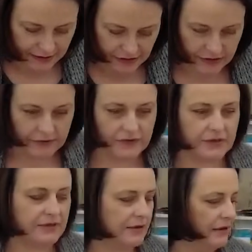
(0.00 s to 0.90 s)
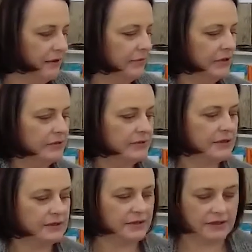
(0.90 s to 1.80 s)
I should have just let me use
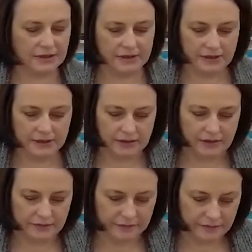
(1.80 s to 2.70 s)
this. This is easier.